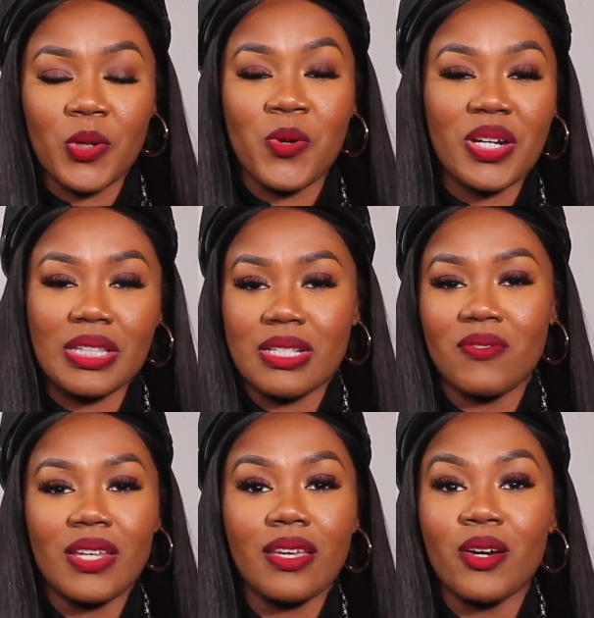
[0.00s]
recording this
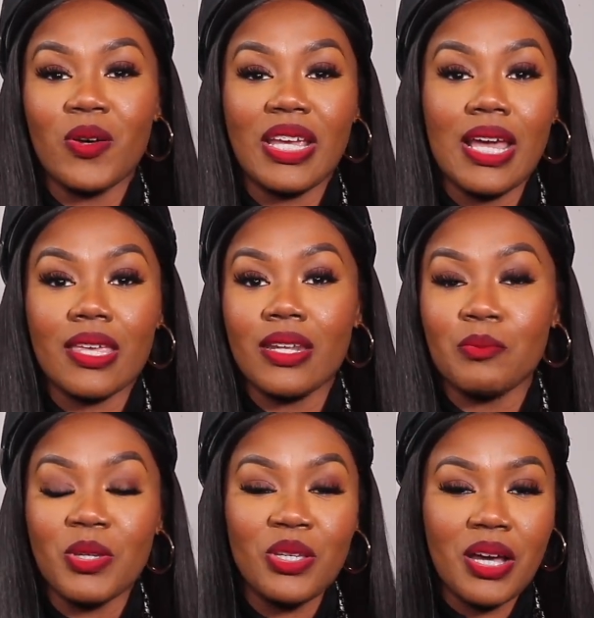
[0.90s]
video and I get a
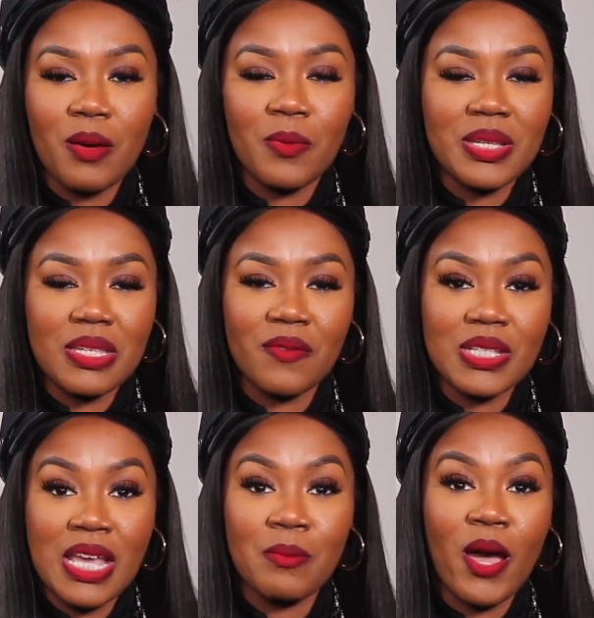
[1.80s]
million compliments every
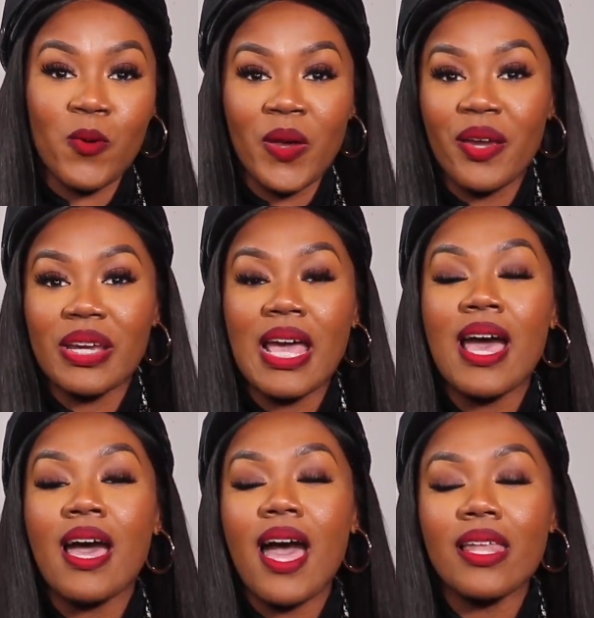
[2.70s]
time I wear it.
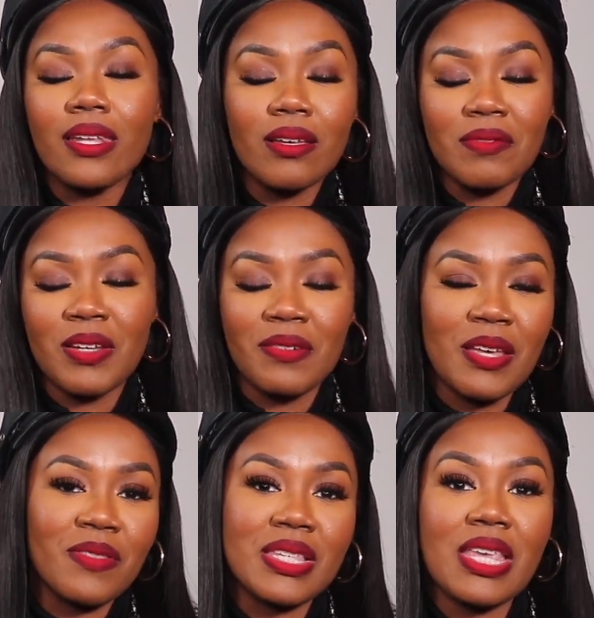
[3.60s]
I love, love,
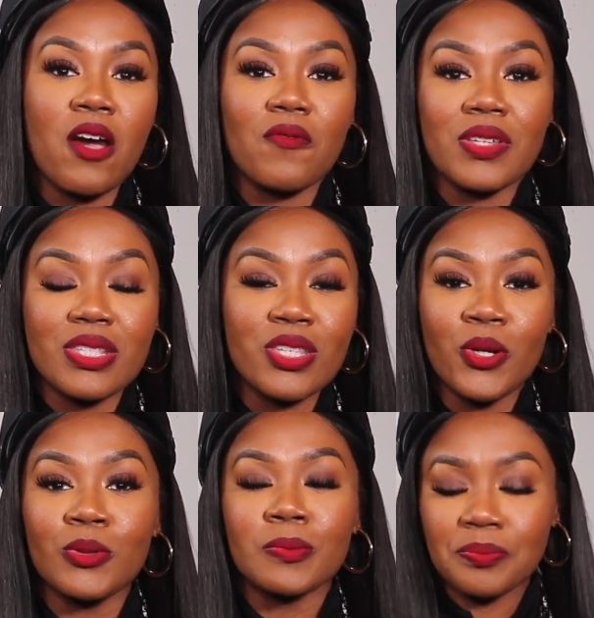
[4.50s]
love this outfit.
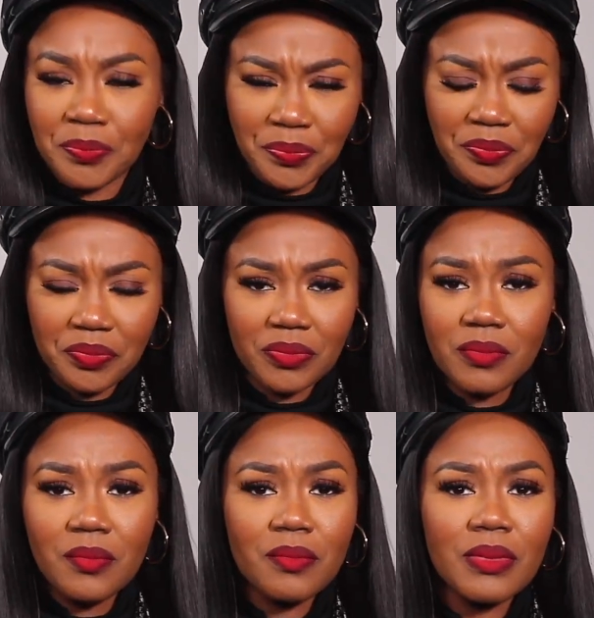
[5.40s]
So
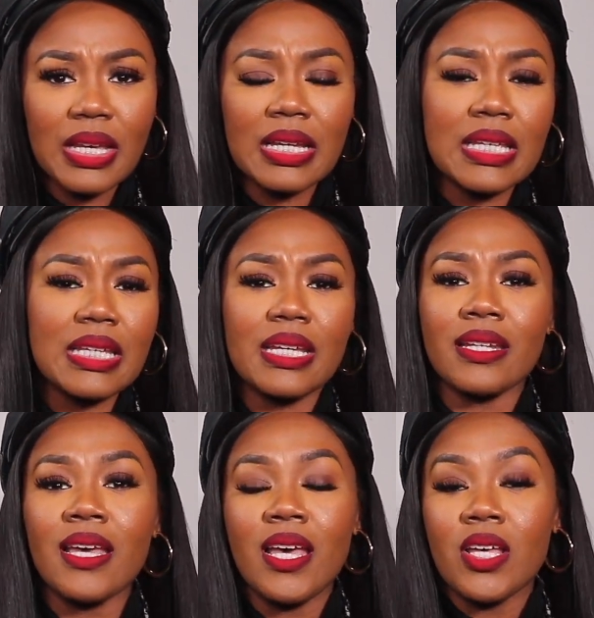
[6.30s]

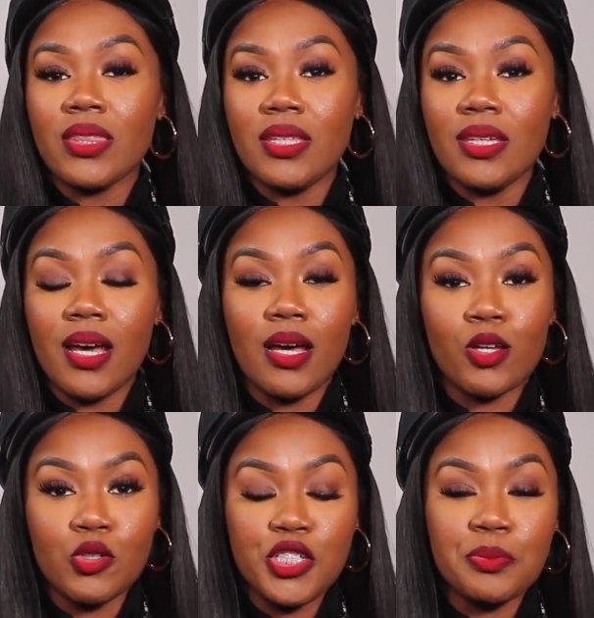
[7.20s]
again, the uh,
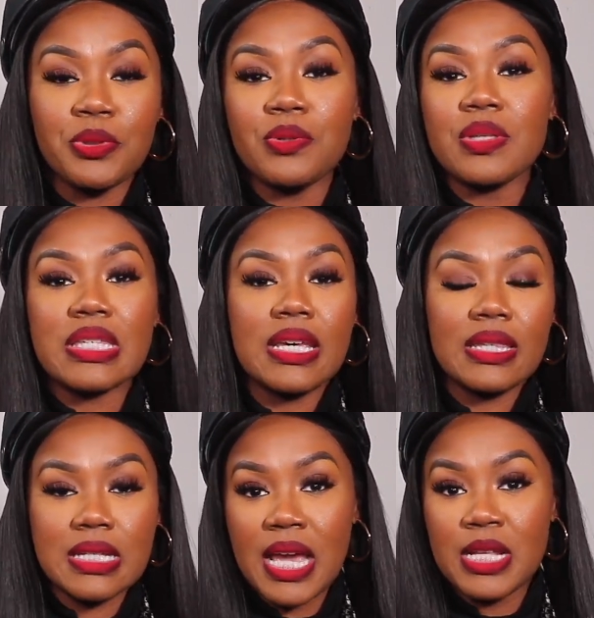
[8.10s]
Gucci boots.
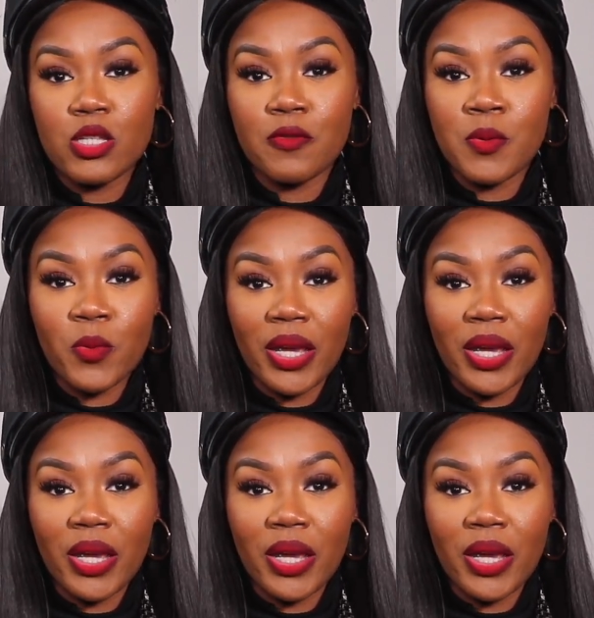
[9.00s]
The tights are from